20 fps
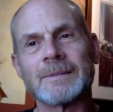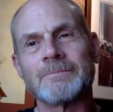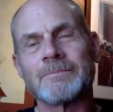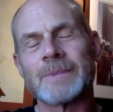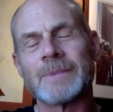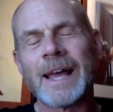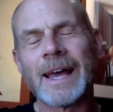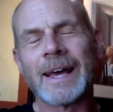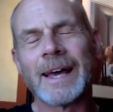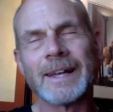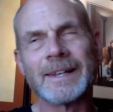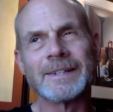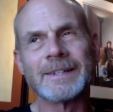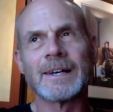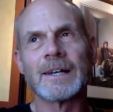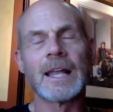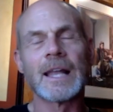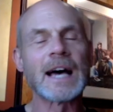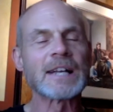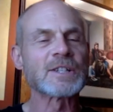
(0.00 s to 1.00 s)
And
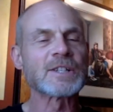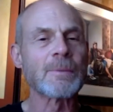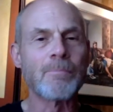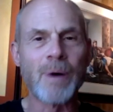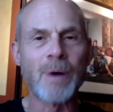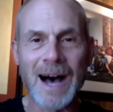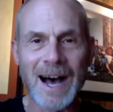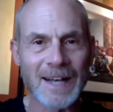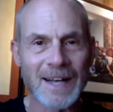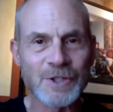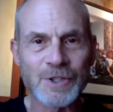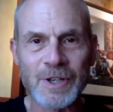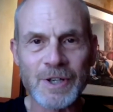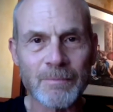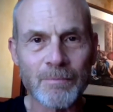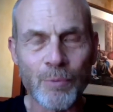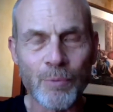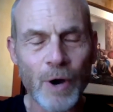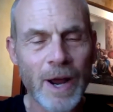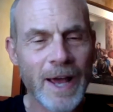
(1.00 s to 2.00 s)
lots of pasta
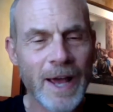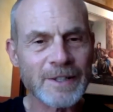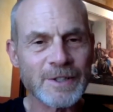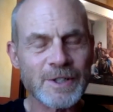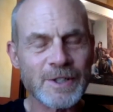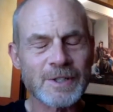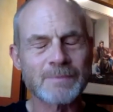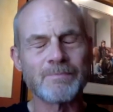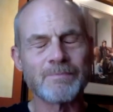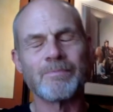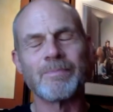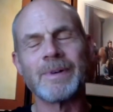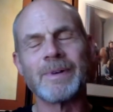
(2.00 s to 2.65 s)
and breads.